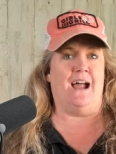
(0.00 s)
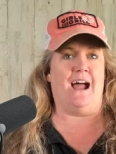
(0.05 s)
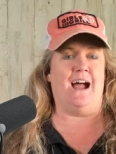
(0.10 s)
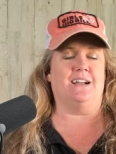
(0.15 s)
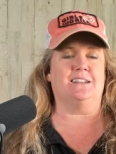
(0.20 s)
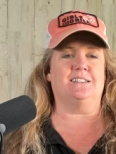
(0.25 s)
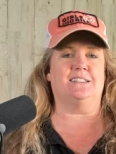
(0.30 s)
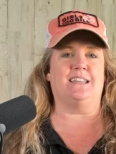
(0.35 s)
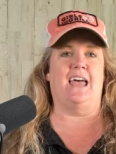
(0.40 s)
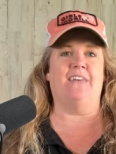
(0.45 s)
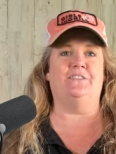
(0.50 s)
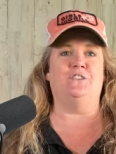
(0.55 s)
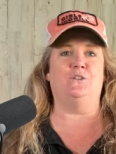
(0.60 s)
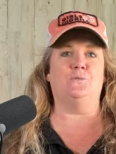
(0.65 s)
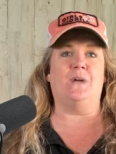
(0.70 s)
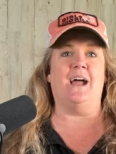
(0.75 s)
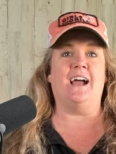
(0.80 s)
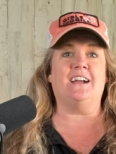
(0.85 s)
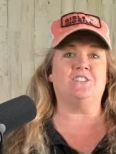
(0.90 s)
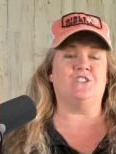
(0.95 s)
racks, and the
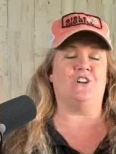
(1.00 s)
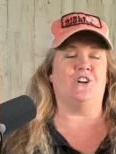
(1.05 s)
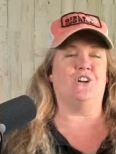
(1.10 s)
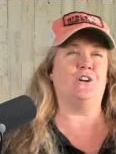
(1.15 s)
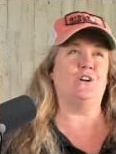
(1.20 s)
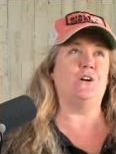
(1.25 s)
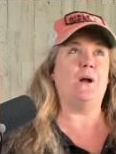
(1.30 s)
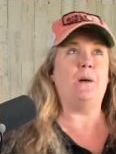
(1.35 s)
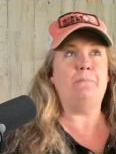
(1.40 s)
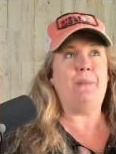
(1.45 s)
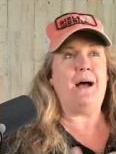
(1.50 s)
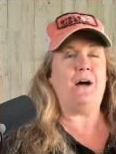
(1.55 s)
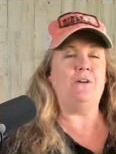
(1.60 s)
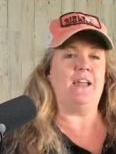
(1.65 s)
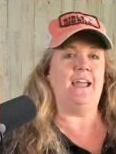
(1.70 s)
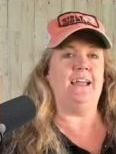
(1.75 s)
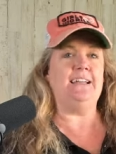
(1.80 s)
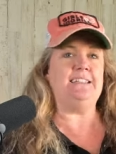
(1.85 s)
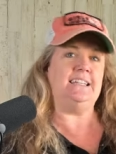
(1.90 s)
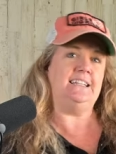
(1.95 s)
racks are
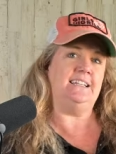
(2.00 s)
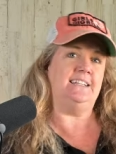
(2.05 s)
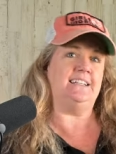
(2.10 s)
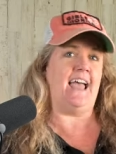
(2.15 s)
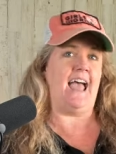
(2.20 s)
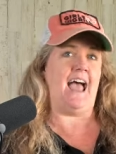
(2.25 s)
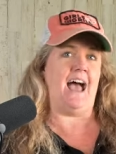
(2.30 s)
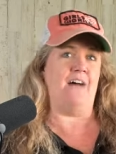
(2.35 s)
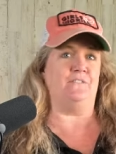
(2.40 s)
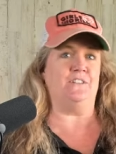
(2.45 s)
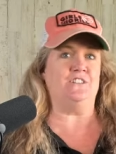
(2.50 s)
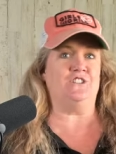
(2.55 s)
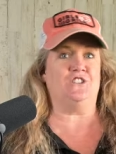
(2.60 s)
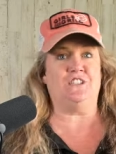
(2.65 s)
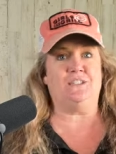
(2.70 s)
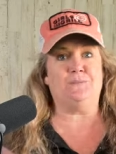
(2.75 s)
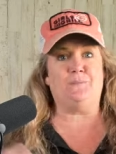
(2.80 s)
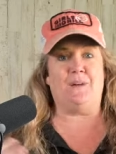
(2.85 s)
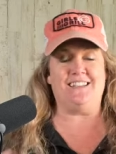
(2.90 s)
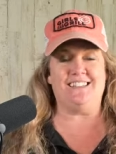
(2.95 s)
about 18 and a half
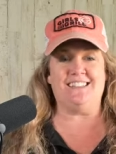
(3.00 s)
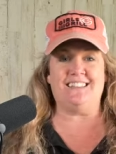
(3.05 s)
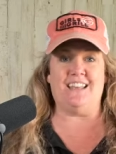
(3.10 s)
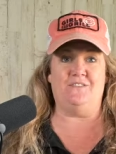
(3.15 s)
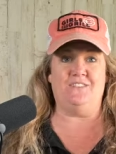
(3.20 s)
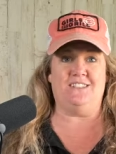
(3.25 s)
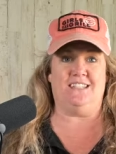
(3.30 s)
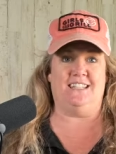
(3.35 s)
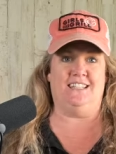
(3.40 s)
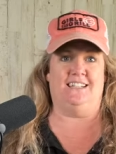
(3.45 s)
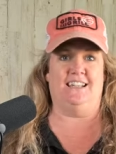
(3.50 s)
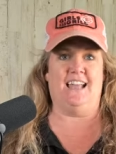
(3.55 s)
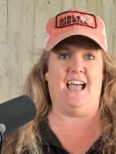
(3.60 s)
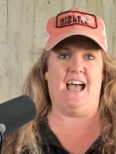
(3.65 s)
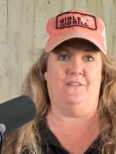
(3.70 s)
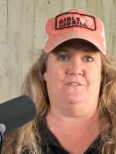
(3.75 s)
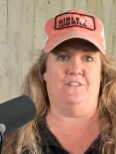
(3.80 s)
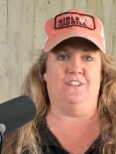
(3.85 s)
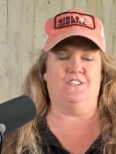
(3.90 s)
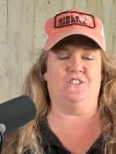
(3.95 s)
inches by 17 and a
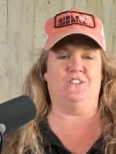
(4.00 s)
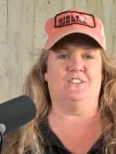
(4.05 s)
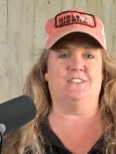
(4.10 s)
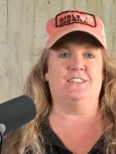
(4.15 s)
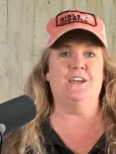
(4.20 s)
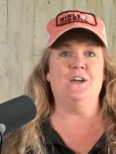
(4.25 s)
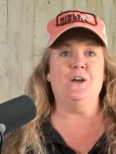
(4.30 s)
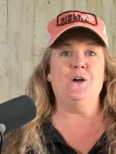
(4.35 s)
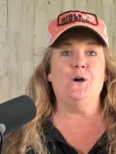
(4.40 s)
half inches,